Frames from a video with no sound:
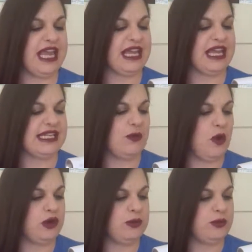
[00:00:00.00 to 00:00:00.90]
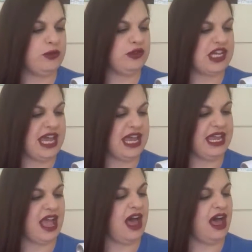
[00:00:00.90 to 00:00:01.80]
Kingsley One More
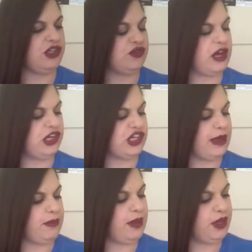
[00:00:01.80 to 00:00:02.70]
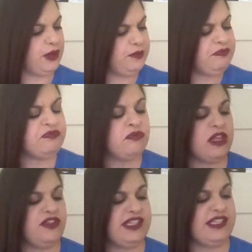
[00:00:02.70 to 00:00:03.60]
Day uh, Dry Shampoo.
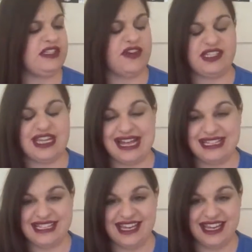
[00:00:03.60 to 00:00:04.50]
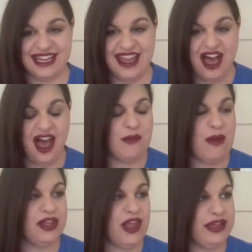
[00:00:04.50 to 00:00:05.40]
This is fantastic.
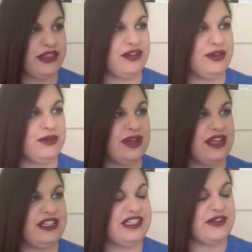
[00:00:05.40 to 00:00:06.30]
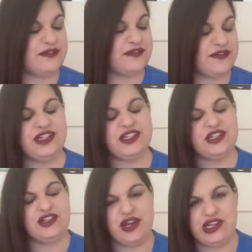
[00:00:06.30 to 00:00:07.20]
Um, I go through uh,
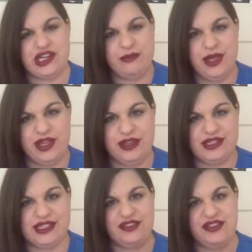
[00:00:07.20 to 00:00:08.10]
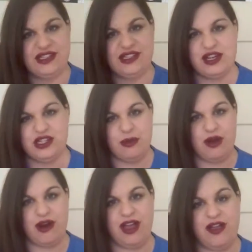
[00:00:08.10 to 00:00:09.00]
different dry shampoos like there's no
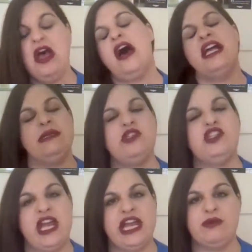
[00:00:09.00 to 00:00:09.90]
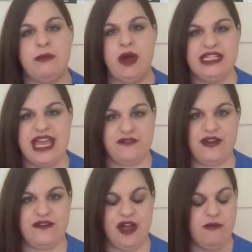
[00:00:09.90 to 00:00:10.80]
tomorrow. I seem to change my mind
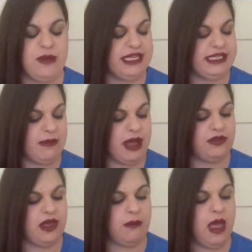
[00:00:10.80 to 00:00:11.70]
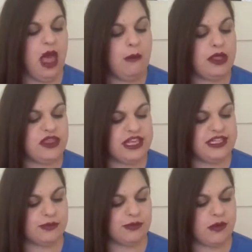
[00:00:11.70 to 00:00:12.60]
every five minutes about them, but
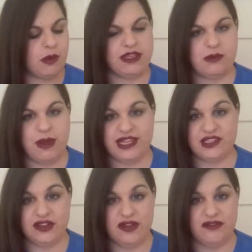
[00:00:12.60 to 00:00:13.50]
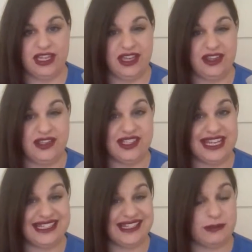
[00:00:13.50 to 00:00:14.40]
this is probably the best I've ever used.
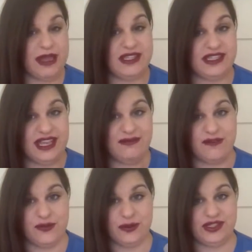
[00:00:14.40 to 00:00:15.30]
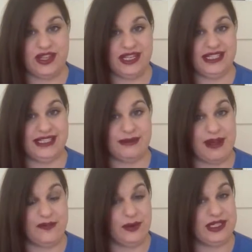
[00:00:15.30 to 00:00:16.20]
It's expensive, a full size is
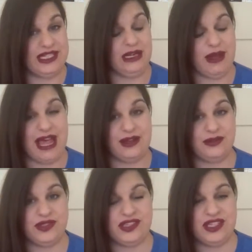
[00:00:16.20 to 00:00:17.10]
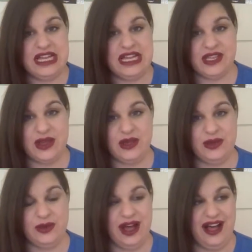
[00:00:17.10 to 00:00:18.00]
about £14,
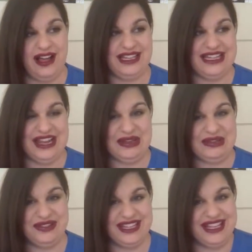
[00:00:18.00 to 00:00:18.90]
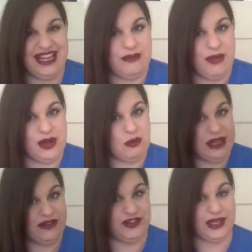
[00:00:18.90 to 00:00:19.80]
so uh, you know, it might not
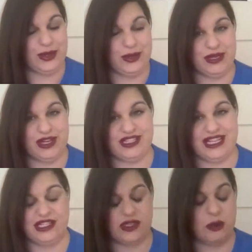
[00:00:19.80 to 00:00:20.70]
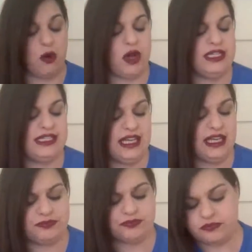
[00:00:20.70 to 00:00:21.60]
be for you because it is so pricey.